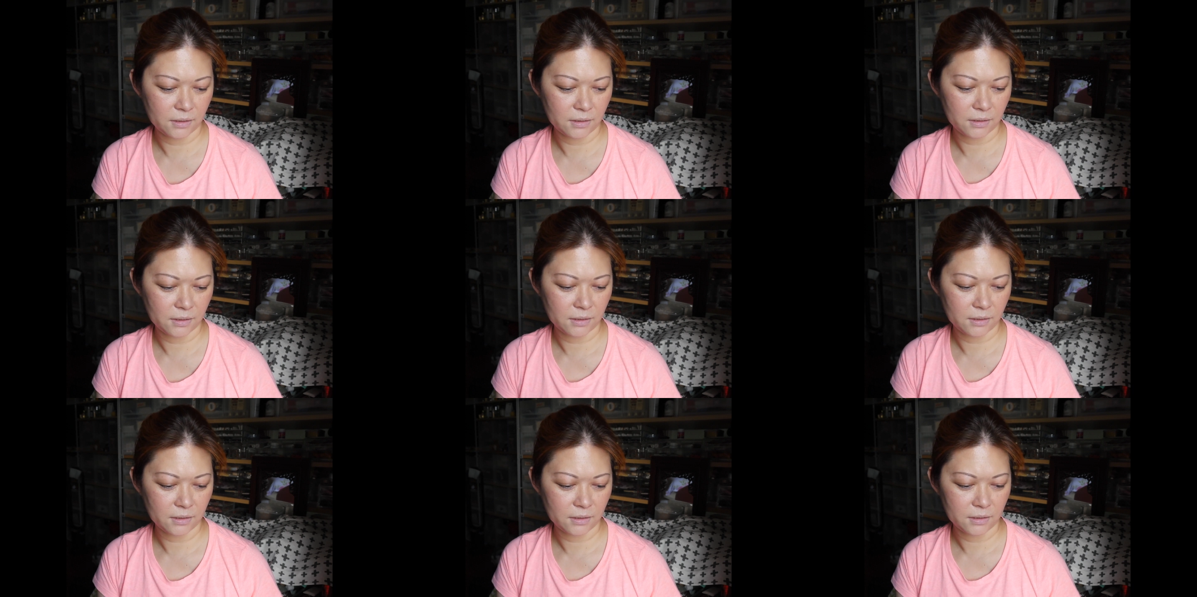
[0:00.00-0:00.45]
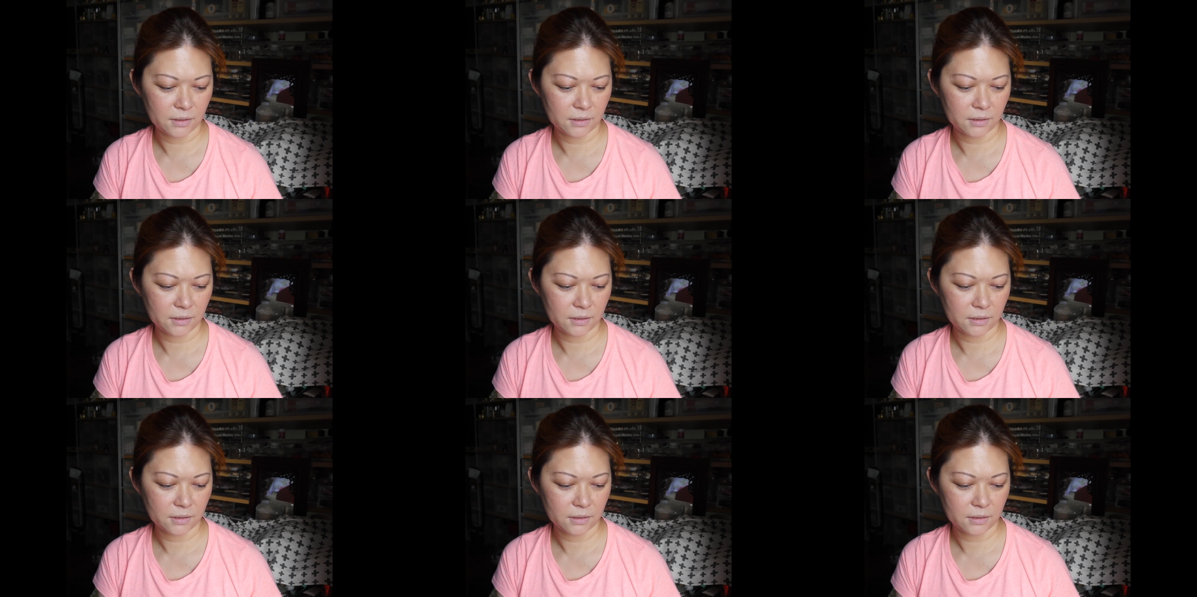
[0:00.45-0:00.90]

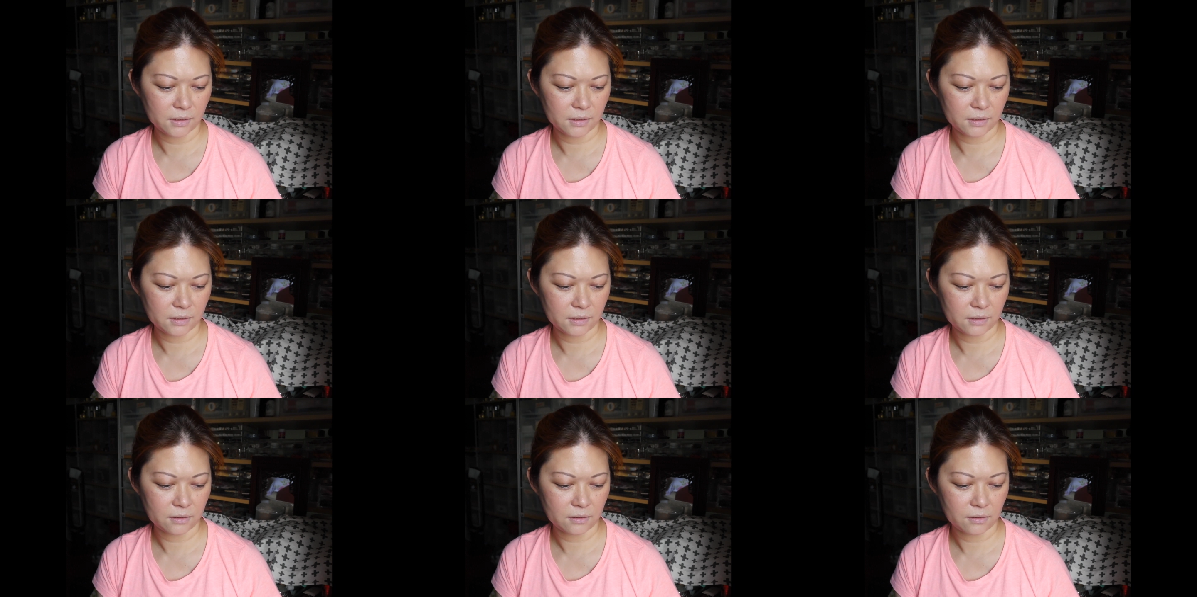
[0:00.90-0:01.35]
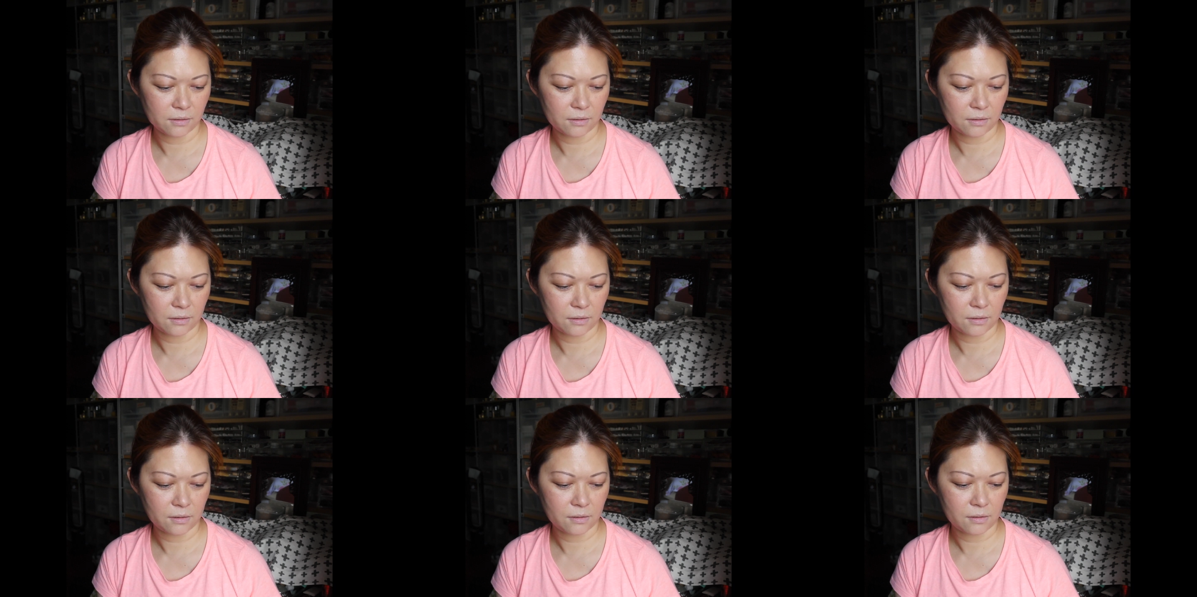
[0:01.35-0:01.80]

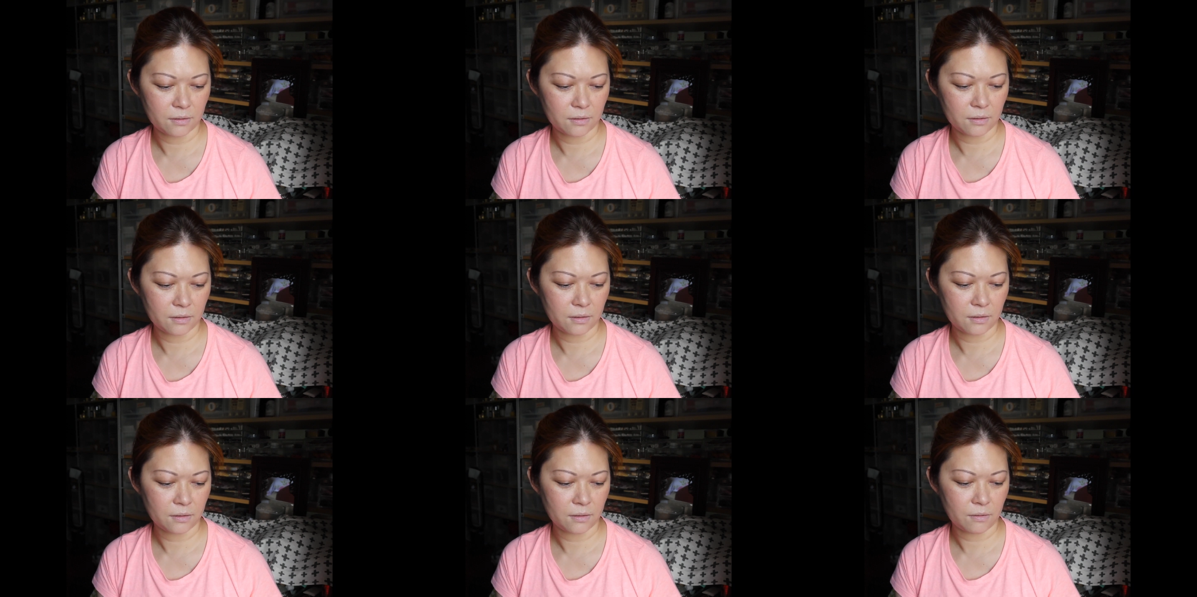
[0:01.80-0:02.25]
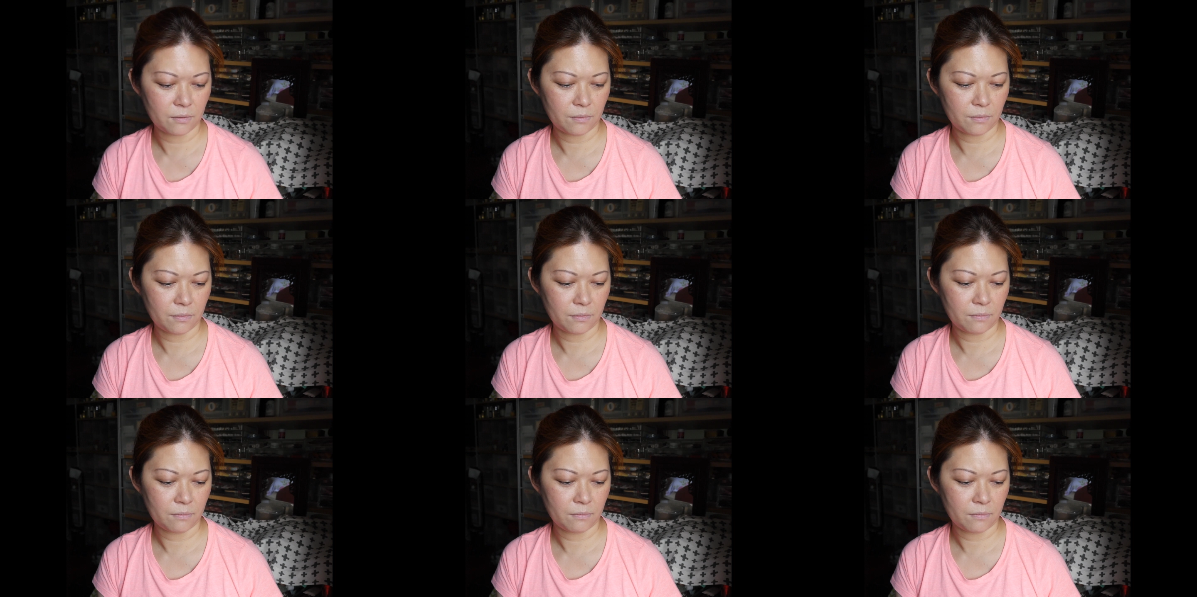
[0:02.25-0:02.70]

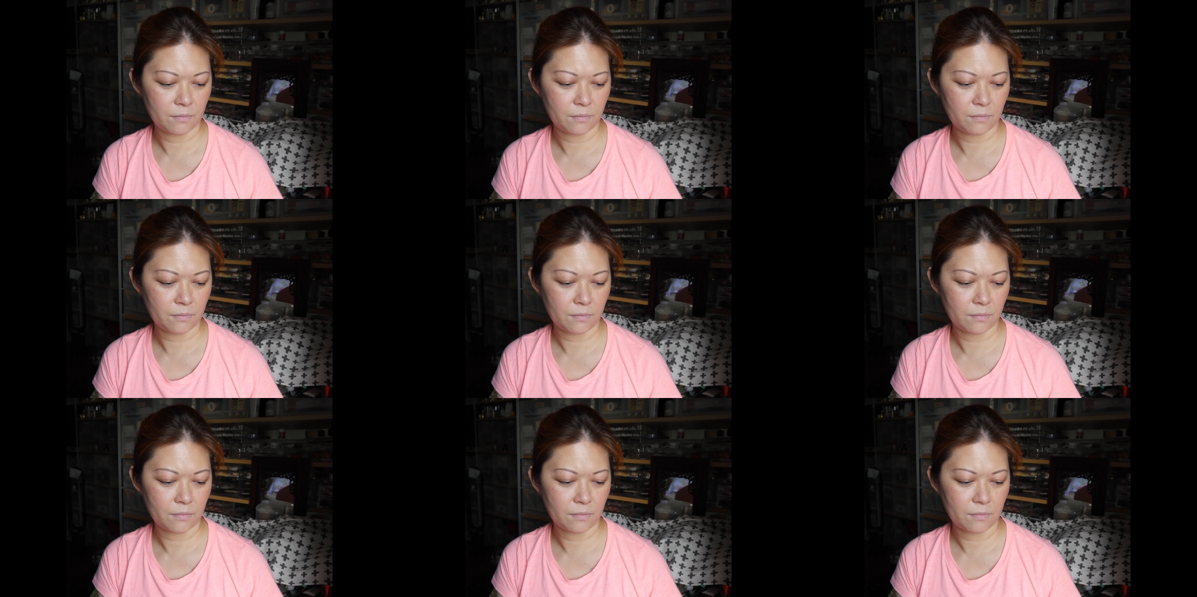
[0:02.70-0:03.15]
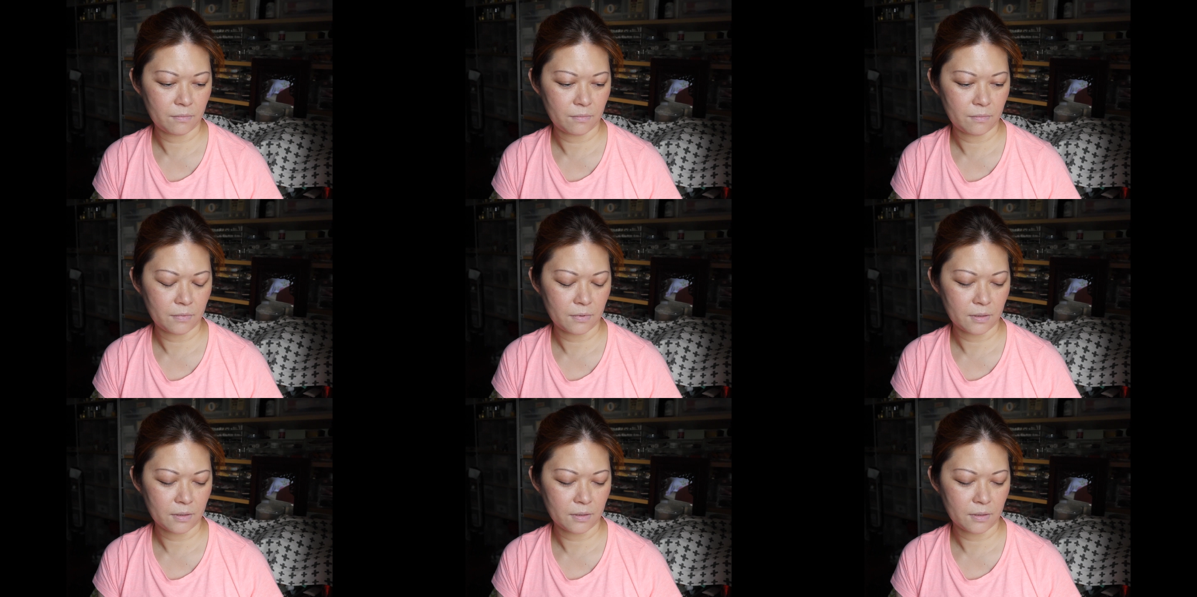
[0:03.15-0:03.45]
(no one is talking)